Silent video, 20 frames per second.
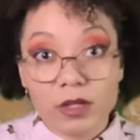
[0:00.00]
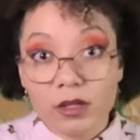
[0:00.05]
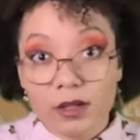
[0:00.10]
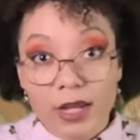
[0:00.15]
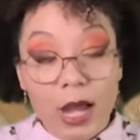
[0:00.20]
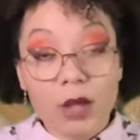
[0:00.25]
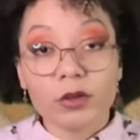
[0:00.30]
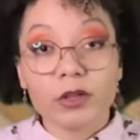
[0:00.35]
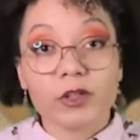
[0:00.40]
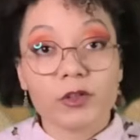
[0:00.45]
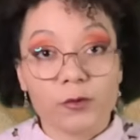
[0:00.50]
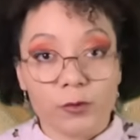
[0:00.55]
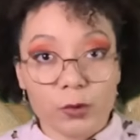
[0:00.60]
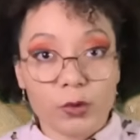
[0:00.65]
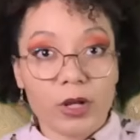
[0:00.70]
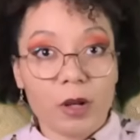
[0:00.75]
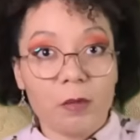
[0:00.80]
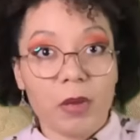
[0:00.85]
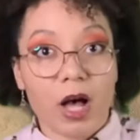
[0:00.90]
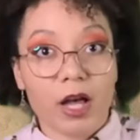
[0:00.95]
of the countless
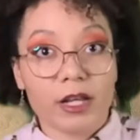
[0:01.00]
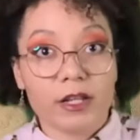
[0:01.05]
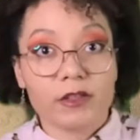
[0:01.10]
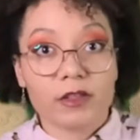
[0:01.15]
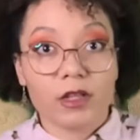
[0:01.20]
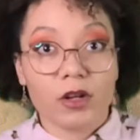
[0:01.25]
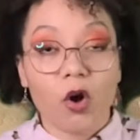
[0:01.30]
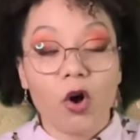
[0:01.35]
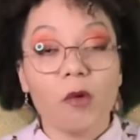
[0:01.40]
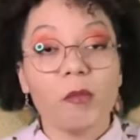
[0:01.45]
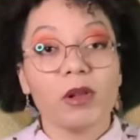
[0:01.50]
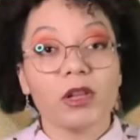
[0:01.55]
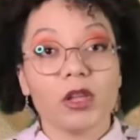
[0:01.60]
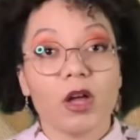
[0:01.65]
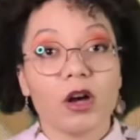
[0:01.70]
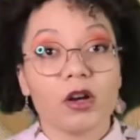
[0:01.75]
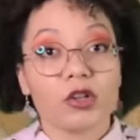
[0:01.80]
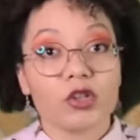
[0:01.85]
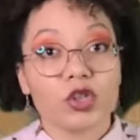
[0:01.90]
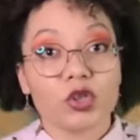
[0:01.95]
fruiting bodies that all
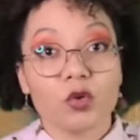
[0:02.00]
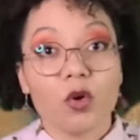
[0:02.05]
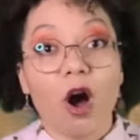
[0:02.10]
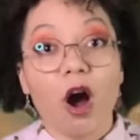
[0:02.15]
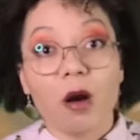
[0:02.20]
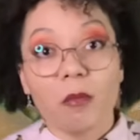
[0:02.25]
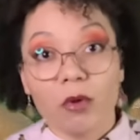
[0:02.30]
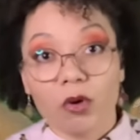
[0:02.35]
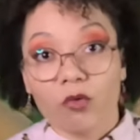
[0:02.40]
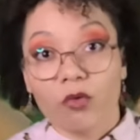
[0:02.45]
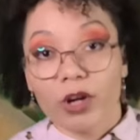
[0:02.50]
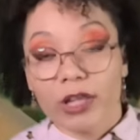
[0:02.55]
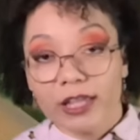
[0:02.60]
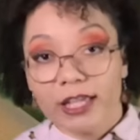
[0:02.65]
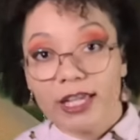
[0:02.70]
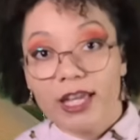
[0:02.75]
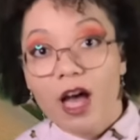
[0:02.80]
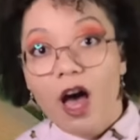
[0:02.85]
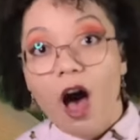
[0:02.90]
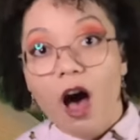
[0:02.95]
belong to
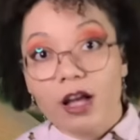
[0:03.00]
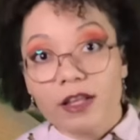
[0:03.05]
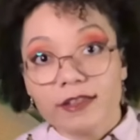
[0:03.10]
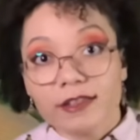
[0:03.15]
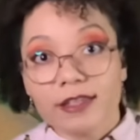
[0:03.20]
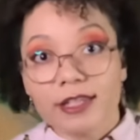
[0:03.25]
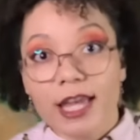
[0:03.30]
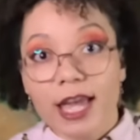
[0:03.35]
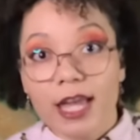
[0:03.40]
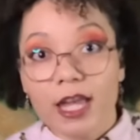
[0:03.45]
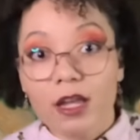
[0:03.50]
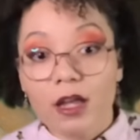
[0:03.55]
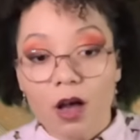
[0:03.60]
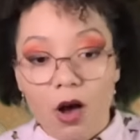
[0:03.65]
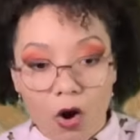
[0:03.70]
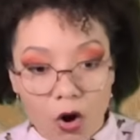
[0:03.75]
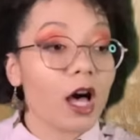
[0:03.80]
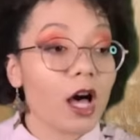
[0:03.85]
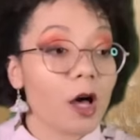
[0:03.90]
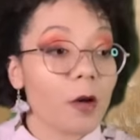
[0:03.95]
Armorelia
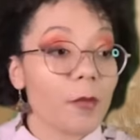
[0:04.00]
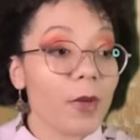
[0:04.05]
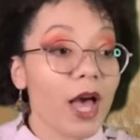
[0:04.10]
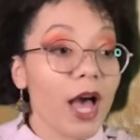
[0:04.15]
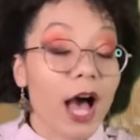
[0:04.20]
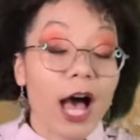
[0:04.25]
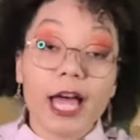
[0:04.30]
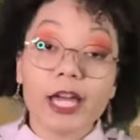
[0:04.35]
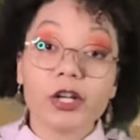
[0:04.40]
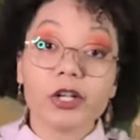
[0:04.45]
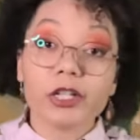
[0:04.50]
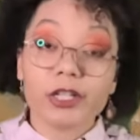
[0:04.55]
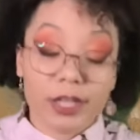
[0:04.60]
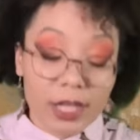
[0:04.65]
osteae, um, I